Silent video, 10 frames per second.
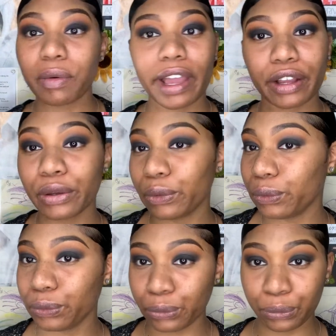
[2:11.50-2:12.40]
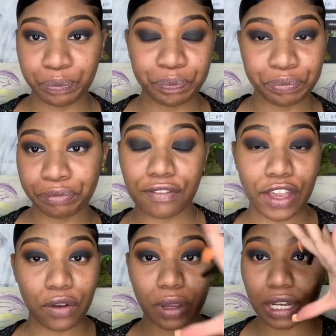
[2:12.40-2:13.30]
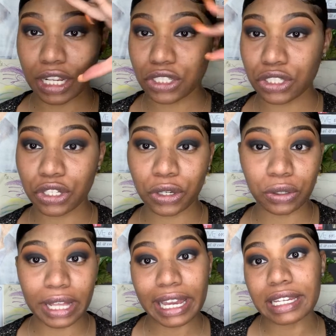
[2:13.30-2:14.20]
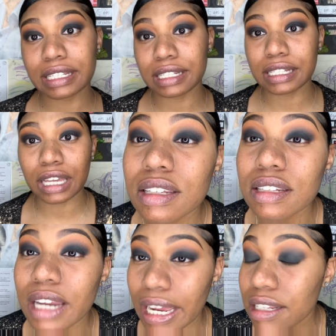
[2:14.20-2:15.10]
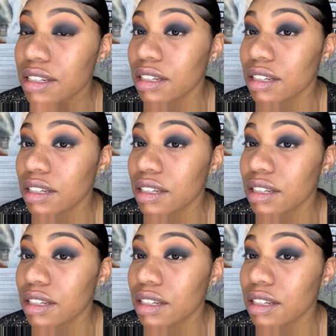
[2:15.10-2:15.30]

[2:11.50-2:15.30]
raccoon, very Ninja Turtle-esque. This is nice.